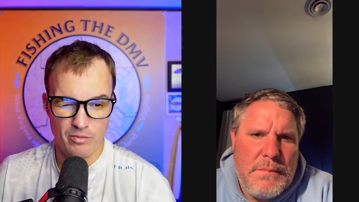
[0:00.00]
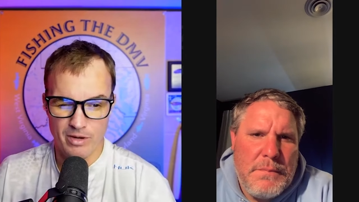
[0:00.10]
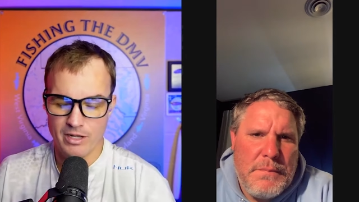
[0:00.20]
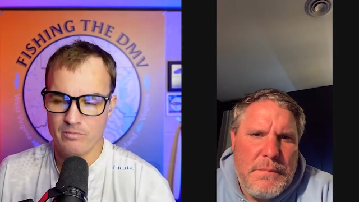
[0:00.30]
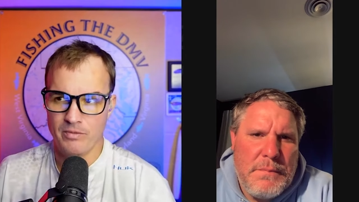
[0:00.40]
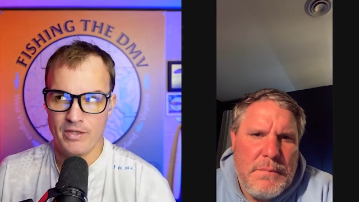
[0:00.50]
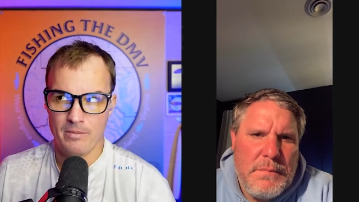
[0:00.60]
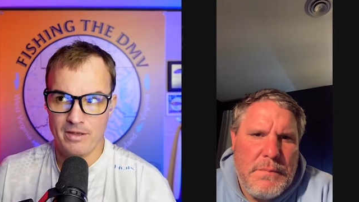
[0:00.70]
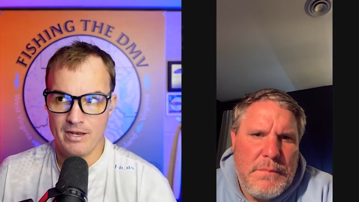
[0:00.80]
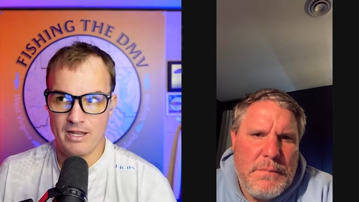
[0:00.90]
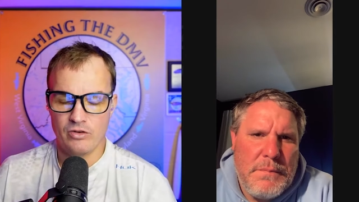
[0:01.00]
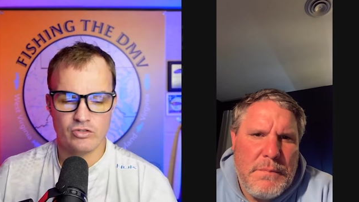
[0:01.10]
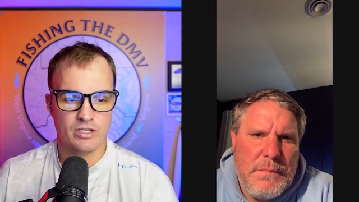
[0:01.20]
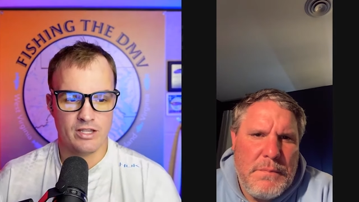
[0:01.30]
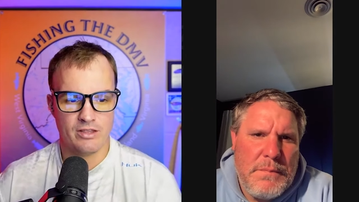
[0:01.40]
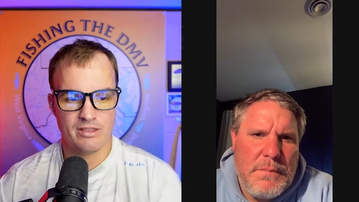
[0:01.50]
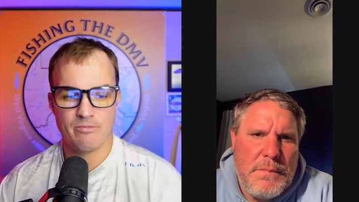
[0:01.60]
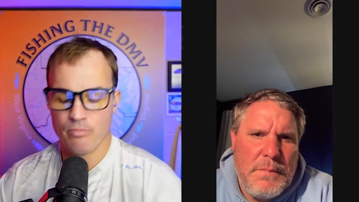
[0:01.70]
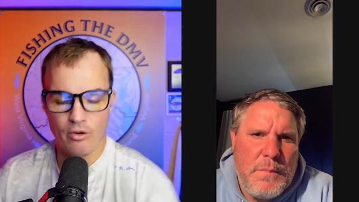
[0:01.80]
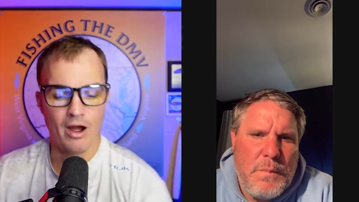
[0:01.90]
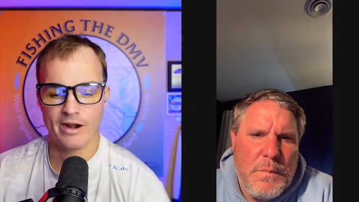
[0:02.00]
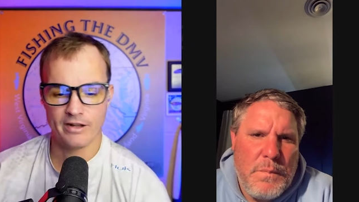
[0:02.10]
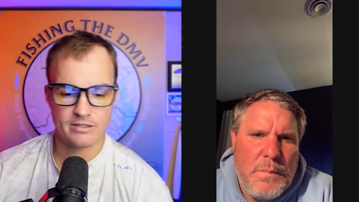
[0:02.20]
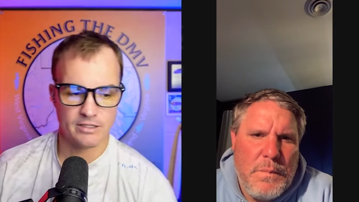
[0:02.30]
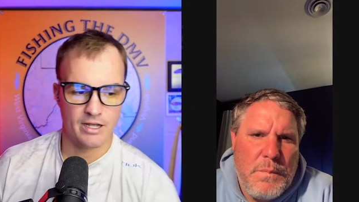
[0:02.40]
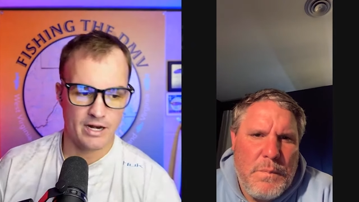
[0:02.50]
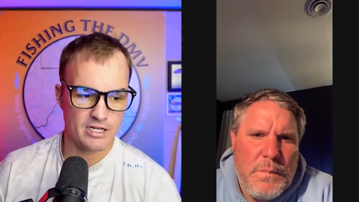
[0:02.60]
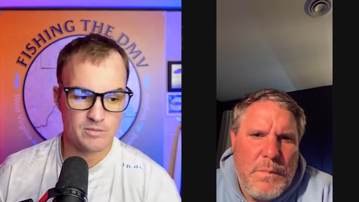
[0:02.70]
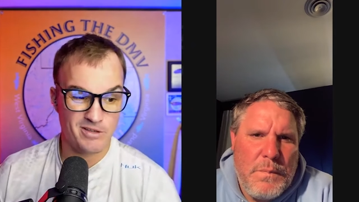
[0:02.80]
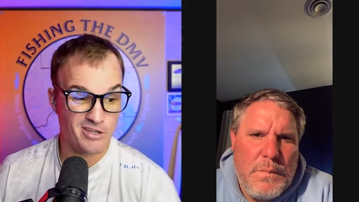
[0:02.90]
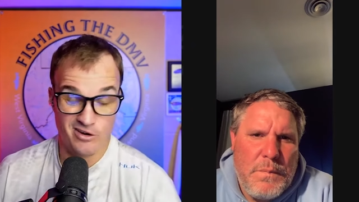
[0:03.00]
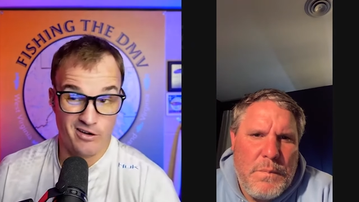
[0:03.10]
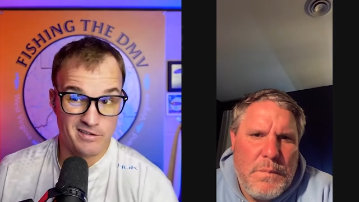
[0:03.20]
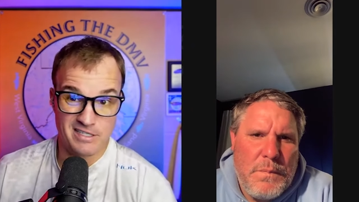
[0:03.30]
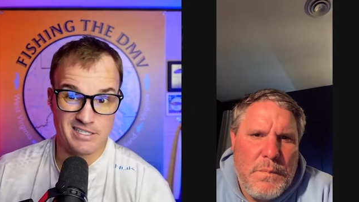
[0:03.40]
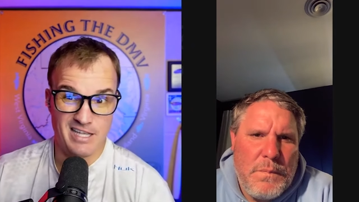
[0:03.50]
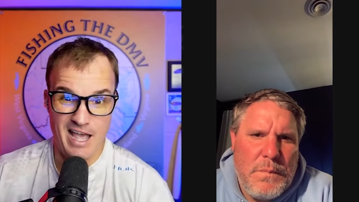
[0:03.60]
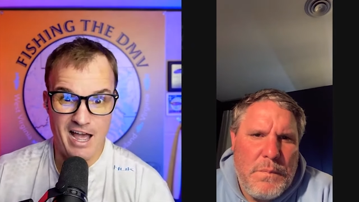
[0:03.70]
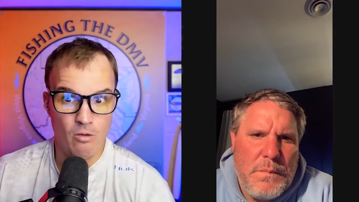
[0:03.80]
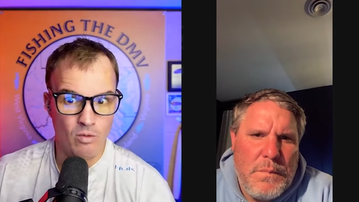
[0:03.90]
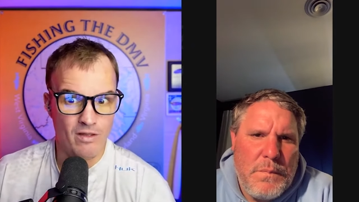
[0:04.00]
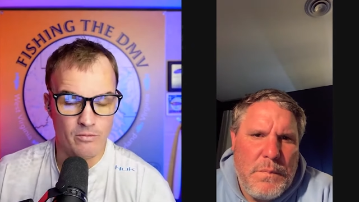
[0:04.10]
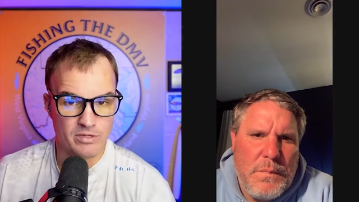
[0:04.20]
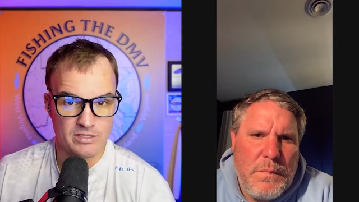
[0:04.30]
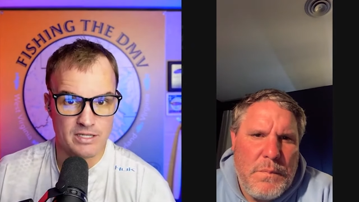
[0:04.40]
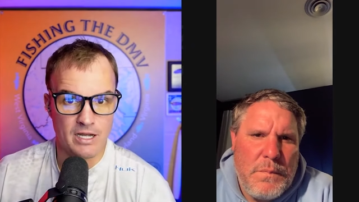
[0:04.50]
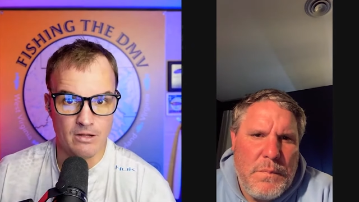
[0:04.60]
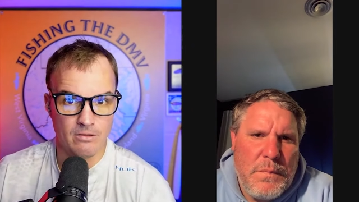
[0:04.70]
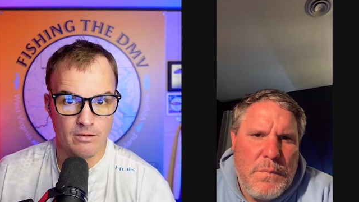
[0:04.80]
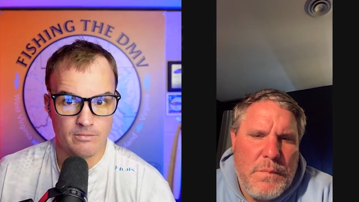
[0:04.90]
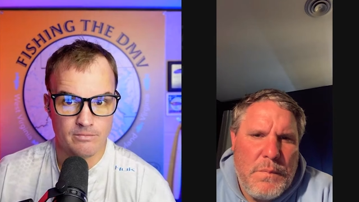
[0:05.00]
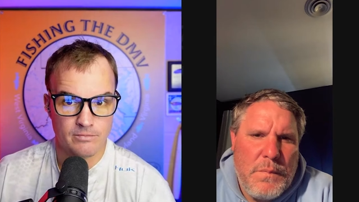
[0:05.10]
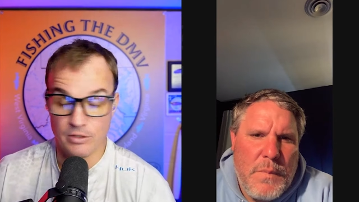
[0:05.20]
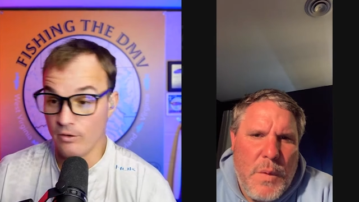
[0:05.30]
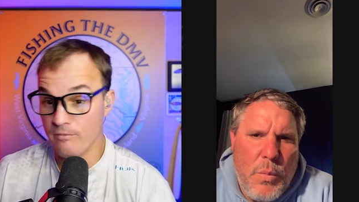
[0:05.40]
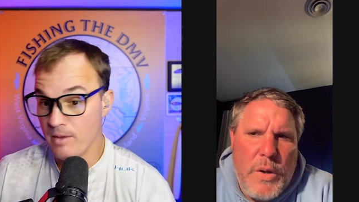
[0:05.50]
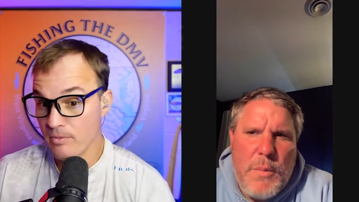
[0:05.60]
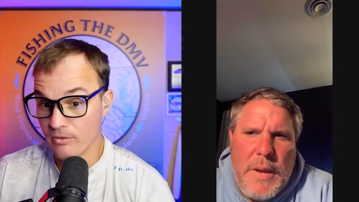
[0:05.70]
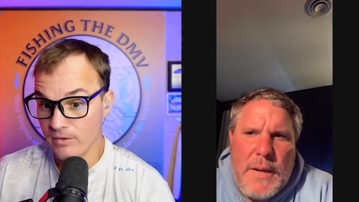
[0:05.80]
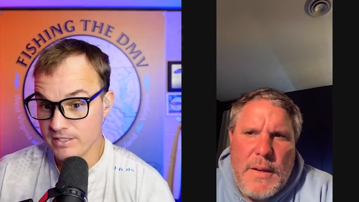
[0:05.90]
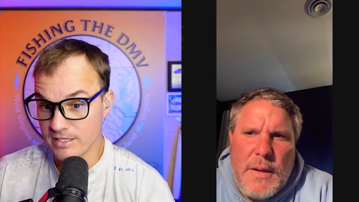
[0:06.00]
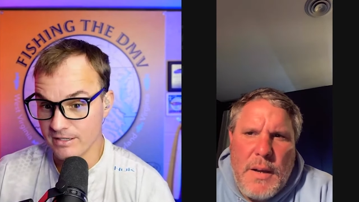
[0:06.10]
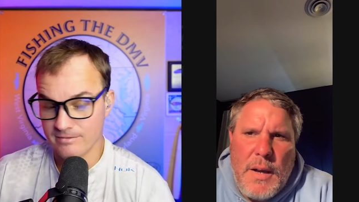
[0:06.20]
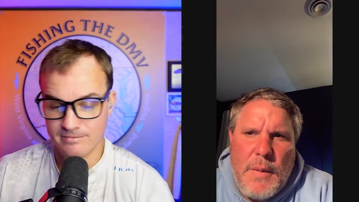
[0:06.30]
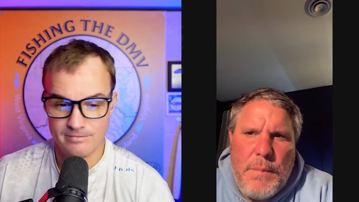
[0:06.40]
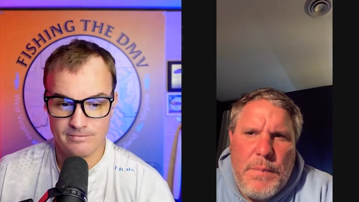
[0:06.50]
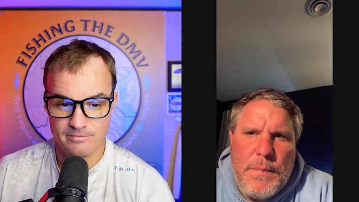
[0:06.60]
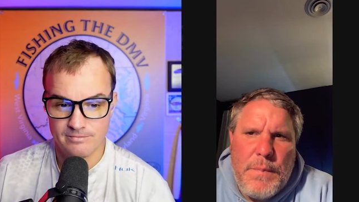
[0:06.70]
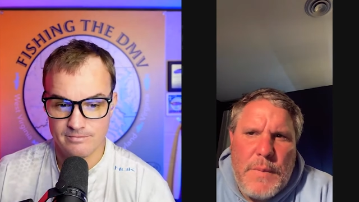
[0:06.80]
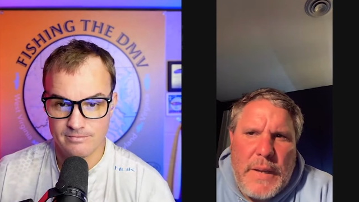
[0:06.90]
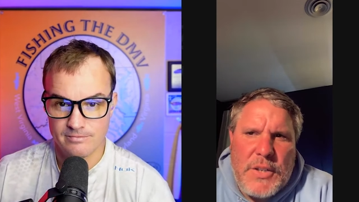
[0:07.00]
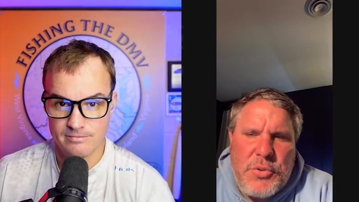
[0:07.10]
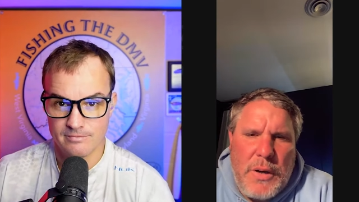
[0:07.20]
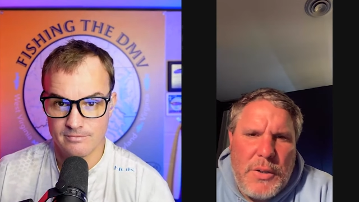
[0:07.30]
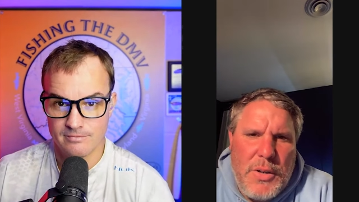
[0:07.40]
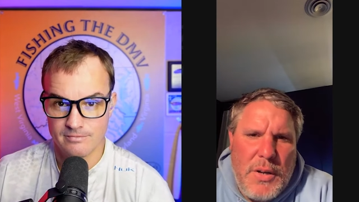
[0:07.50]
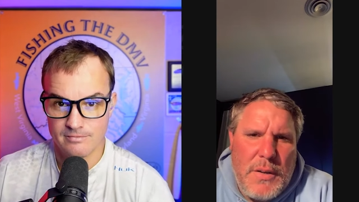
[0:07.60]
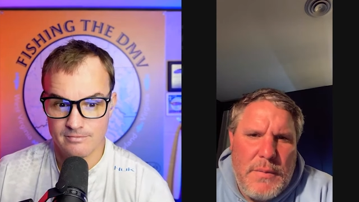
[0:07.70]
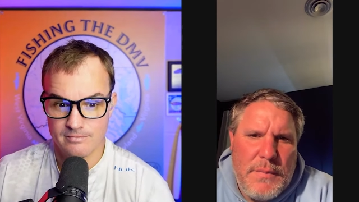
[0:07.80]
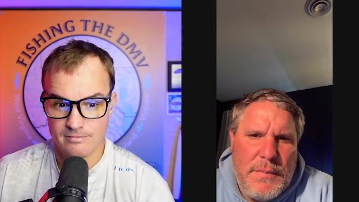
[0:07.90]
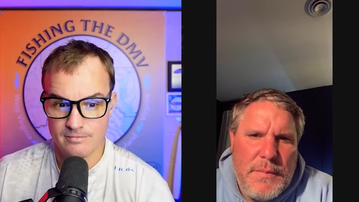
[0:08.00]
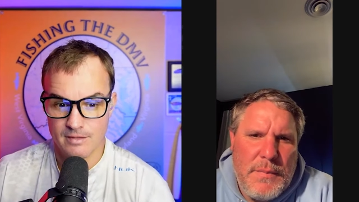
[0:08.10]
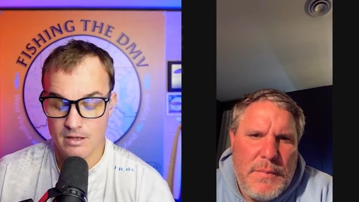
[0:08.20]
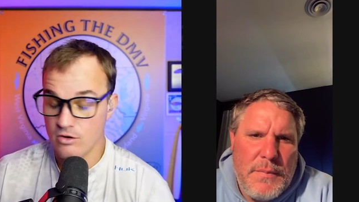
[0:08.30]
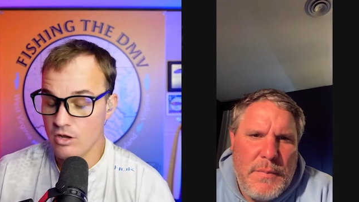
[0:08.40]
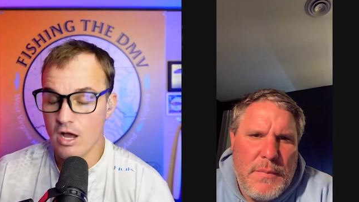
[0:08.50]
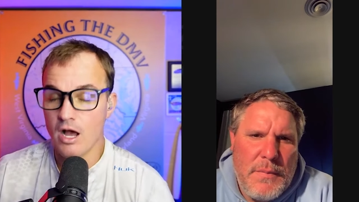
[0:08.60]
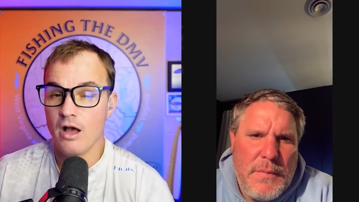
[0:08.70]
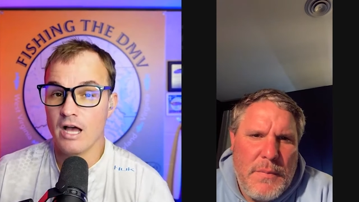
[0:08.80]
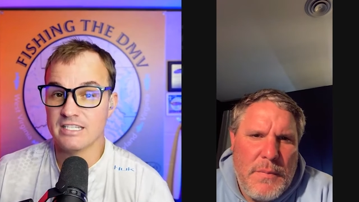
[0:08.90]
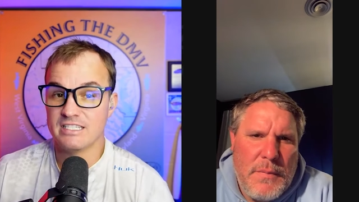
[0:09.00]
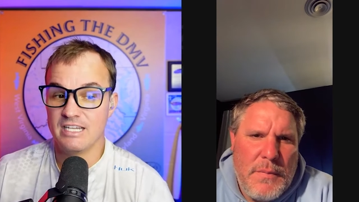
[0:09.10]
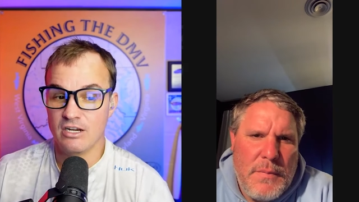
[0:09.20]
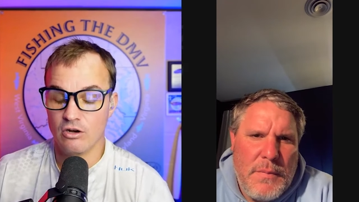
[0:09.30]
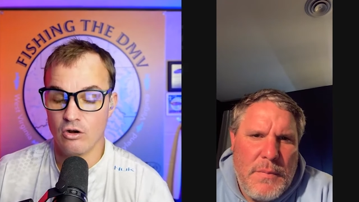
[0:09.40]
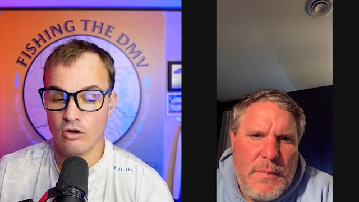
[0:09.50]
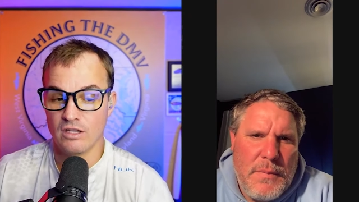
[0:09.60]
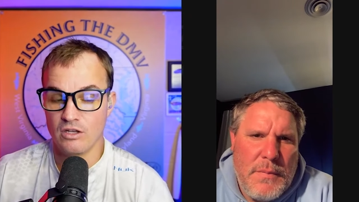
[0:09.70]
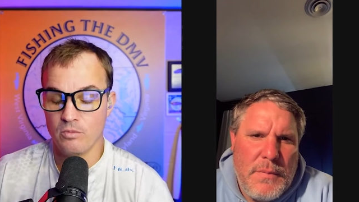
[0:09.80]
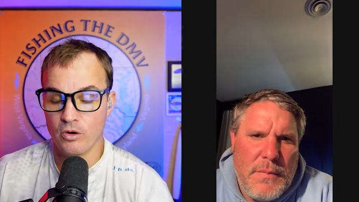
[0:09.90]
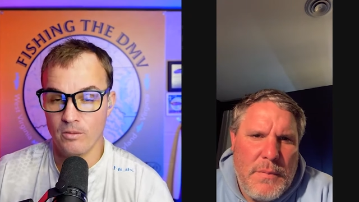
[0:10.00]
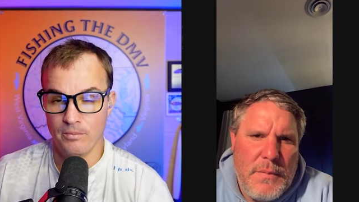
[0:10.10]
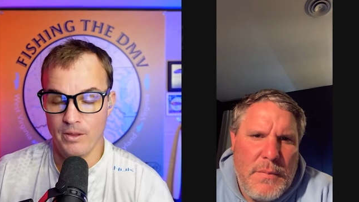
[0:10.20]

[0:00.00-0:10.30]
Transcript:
Speaker 1: rig it, but that'd be an interesting product, and I'd just be curious to see how well it would sell. So if people are
Speaker 2: listening, what do you mean? Like a trailer hook?
Speaker 1: A stinger hook that you put on